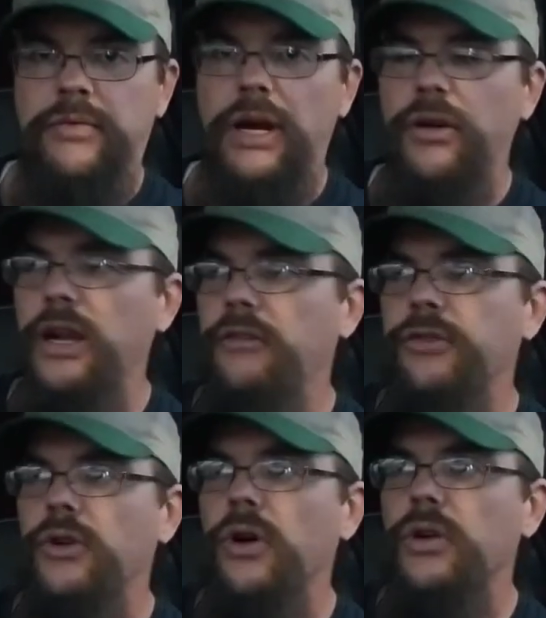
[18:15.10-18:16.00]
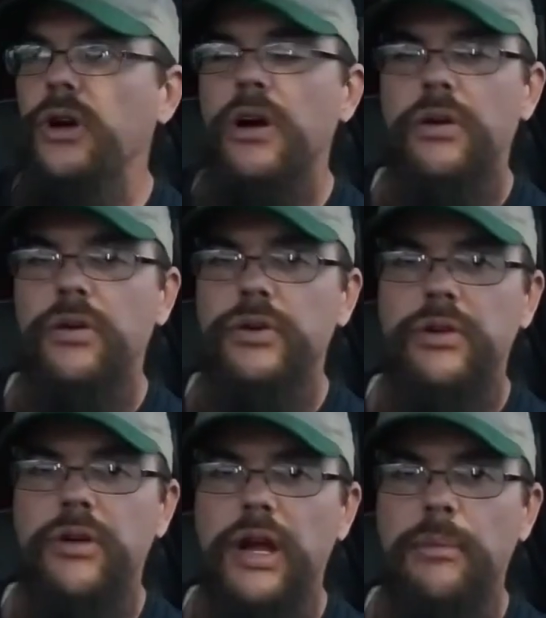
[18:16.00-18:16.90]
I don't care if you owe your uncle,
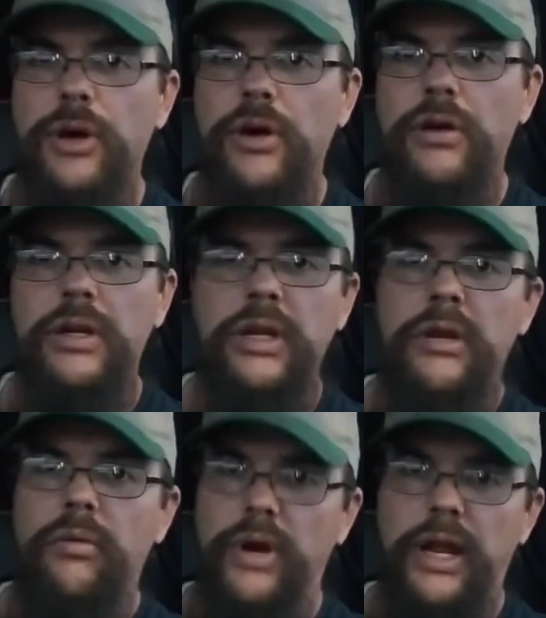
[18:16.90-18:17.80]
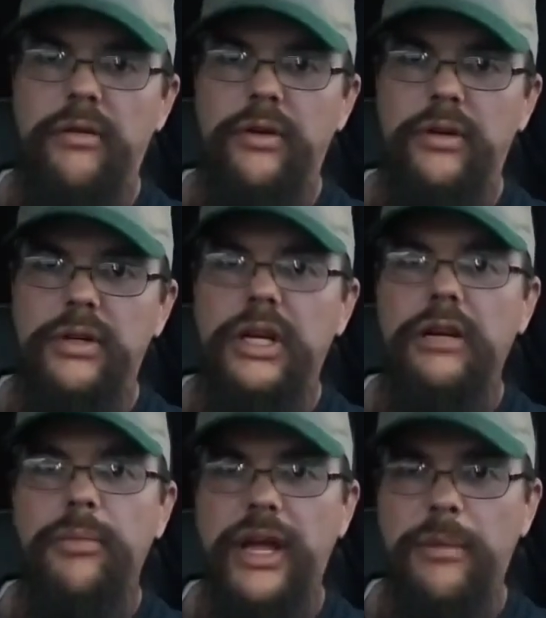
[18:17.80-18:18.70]
your grandma, whatever. You
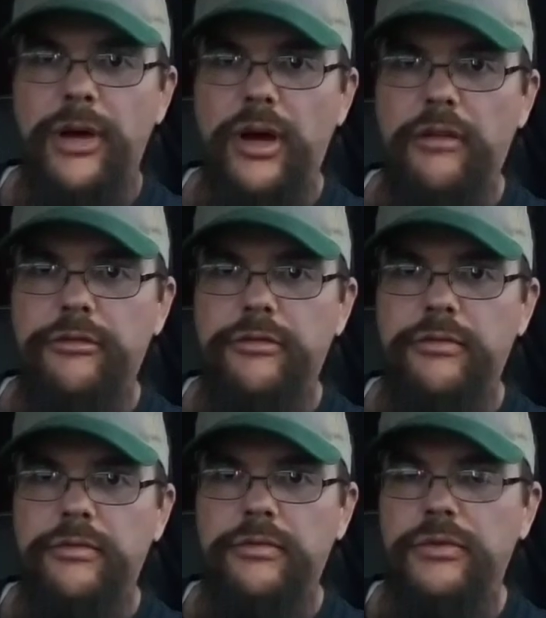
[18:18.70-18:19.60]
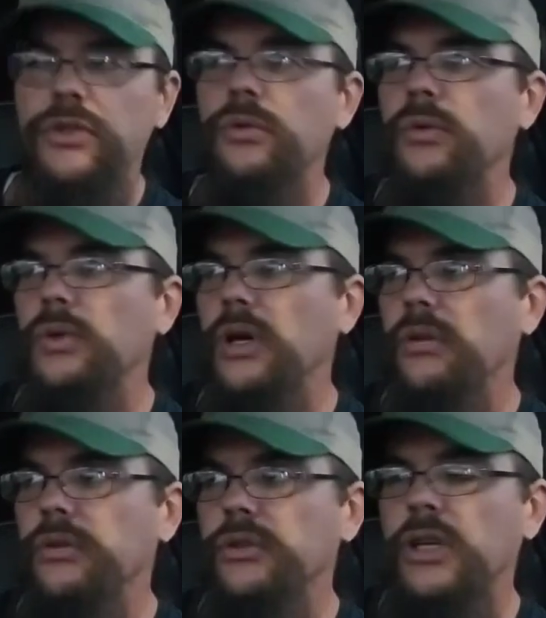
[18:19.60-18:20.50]
need to pay them off. School
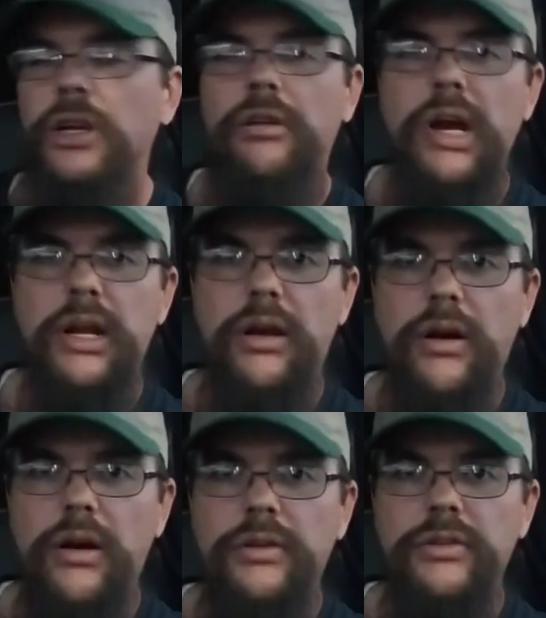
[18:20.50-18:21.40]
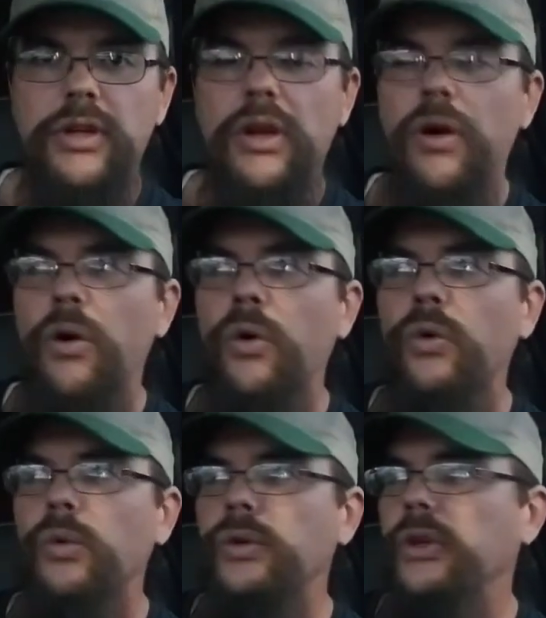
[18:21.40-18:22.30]
loans, credit cards,
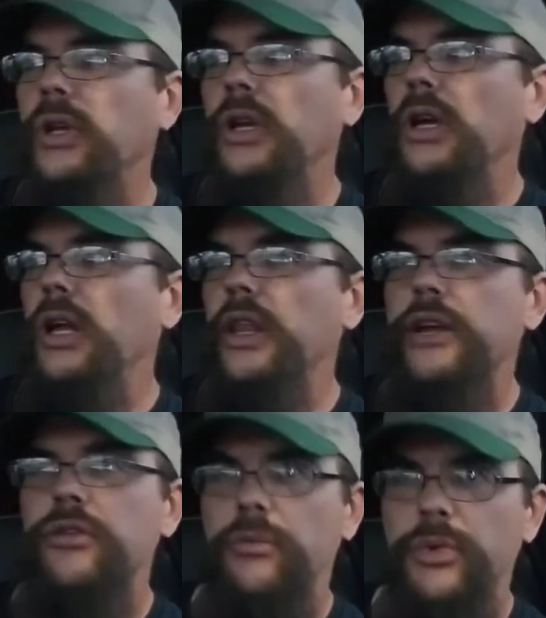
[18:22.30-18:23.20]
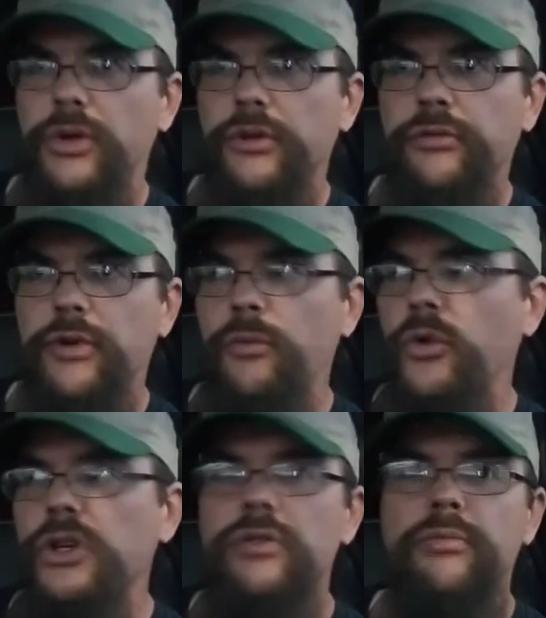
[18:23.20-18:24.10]
old electric bills from
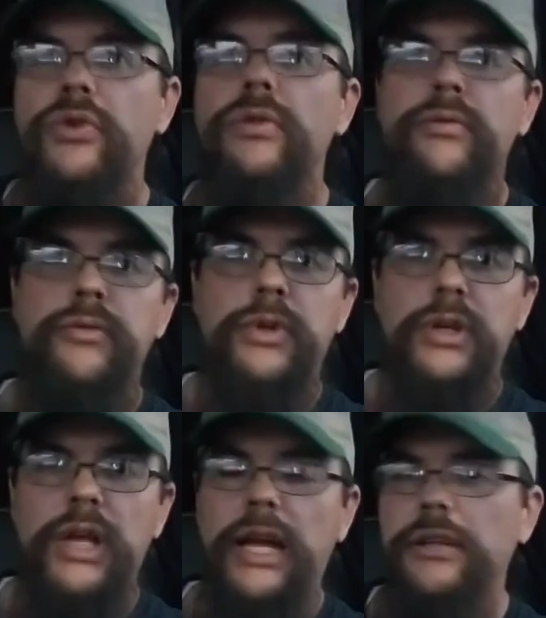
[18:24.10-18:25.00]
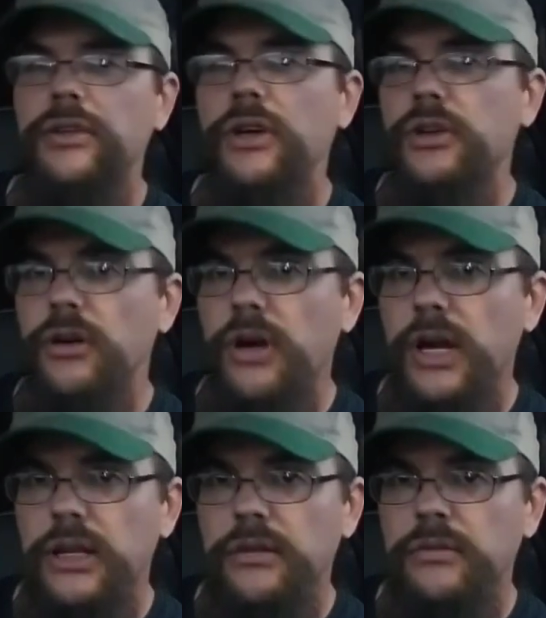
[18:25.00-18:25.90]
when you moved, and it's on your
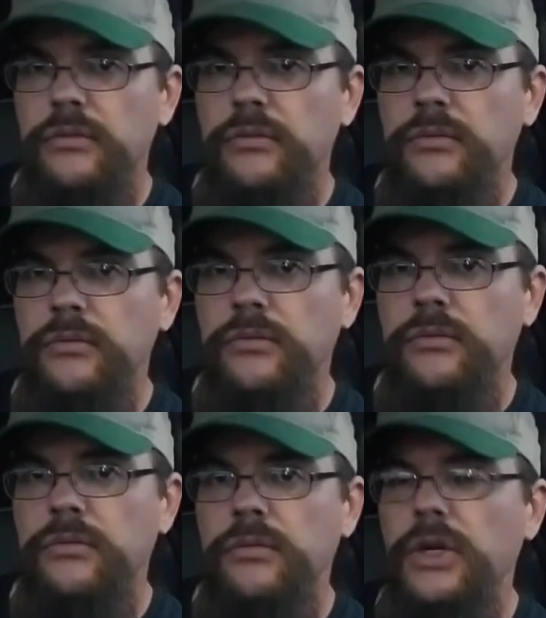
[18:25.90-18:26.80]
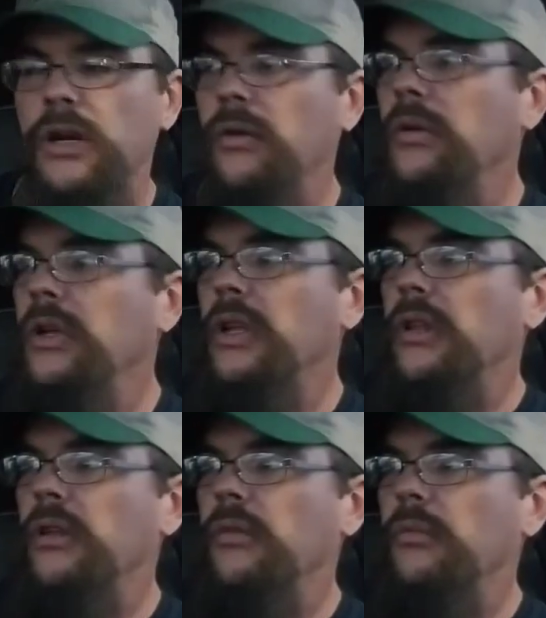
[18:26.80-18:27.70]
credit. You know,
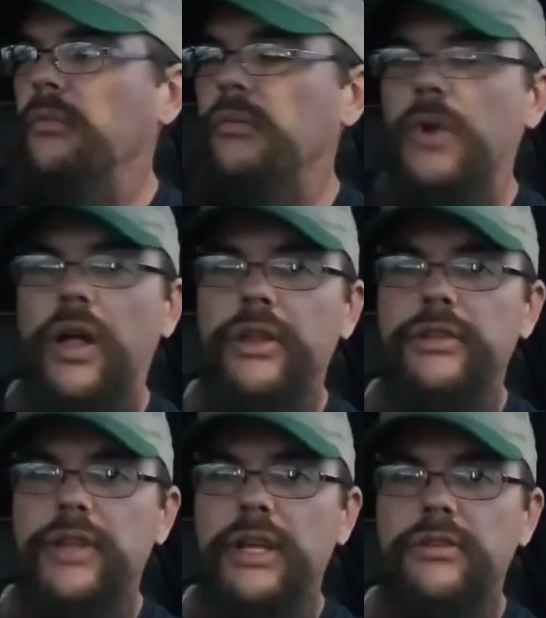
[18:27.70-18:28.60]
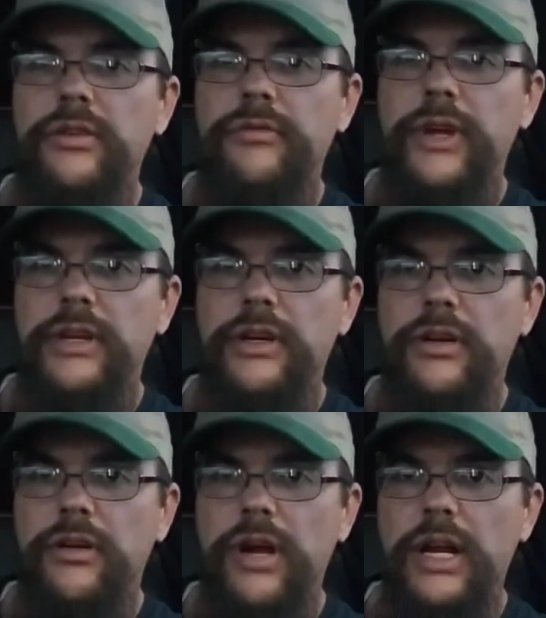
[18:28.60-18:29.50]
all these things are affecting
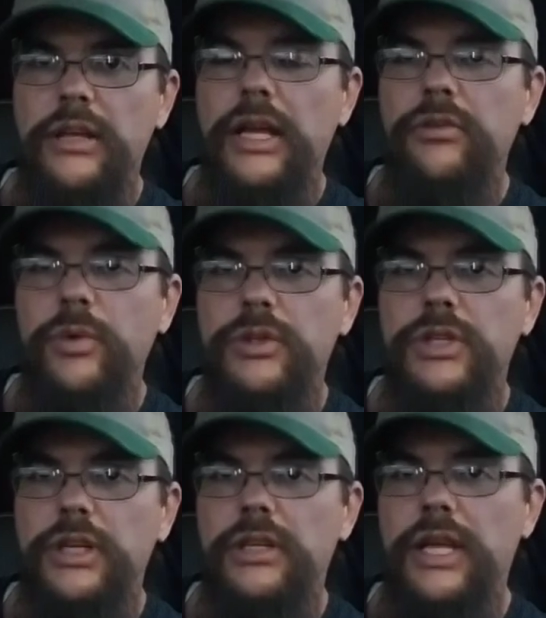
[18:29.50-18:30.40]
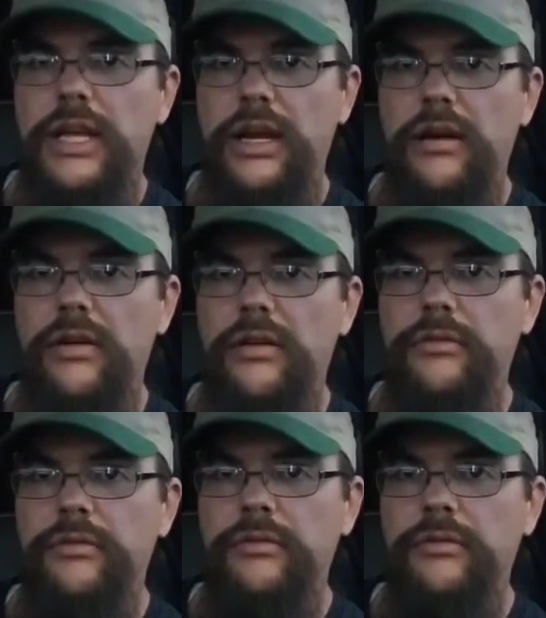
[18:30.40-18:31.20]
your credit. That's what you need to take care of.